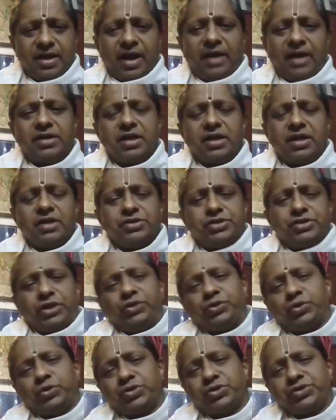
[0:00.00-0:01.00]
and
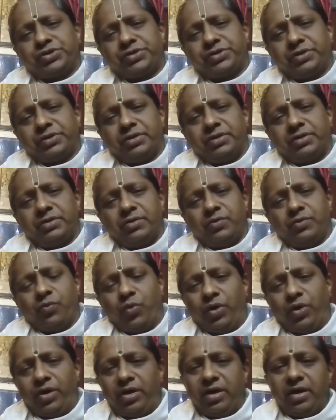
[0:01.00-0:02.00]
Santosh
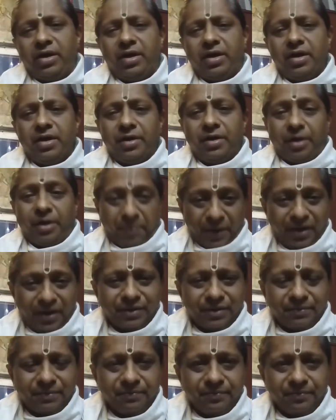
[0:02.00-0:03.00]
would repeat,
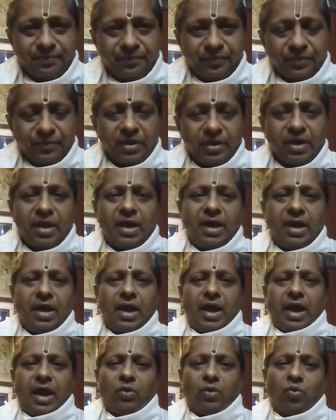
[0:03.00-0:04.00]

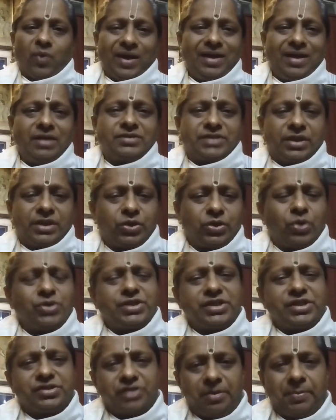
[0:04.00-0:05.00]
and while
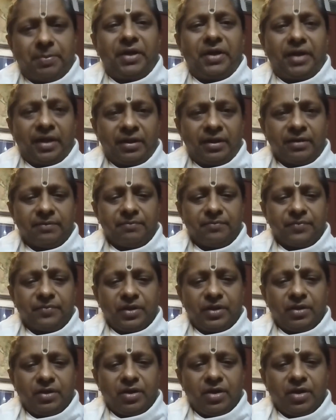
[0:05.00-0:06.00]
Santosh is repeating,
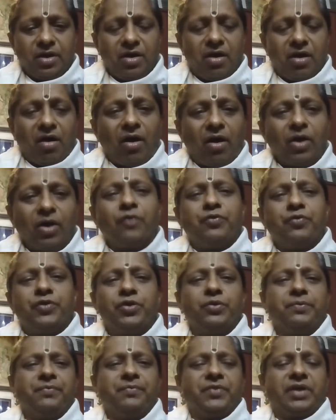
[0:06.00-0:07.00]
all of
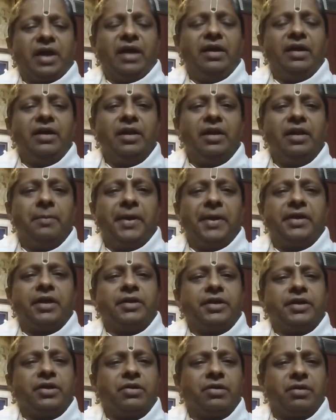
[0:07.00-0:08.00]
you kindly repeat
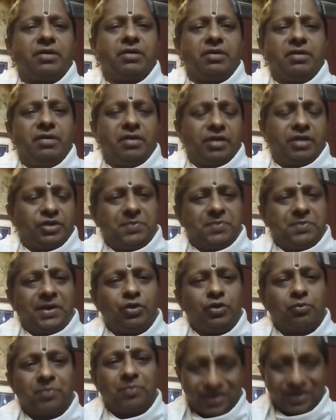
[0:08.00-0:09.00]
at your
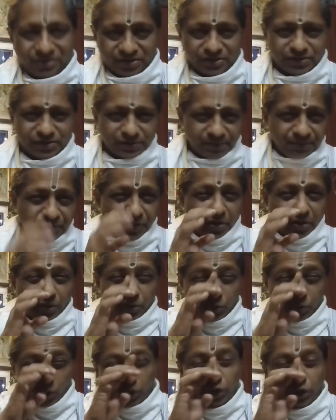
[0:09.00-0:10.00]
respective places.
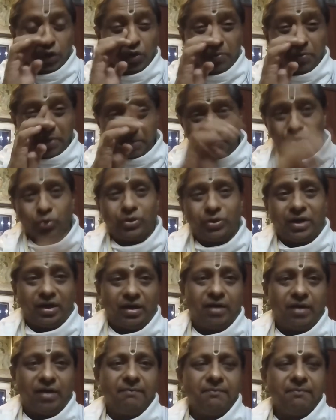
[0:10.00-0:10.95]
Though you will be muted